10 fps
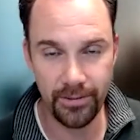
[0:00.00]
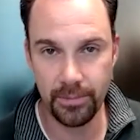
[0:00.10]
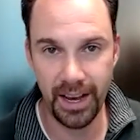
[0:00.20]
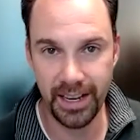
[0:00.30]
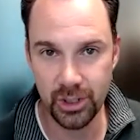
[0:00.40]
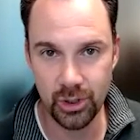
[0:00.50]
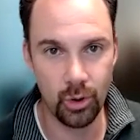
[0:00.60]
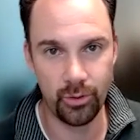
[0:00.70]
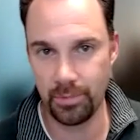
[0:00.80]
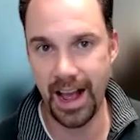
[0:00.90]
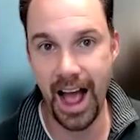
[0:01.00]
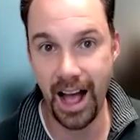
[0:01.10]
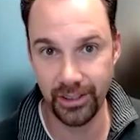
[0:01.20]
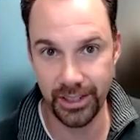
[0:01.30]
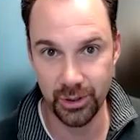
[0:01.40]
From high school, from
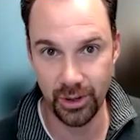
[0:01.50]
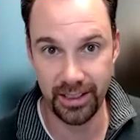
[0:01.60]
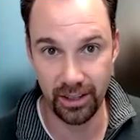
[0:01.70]
college, right?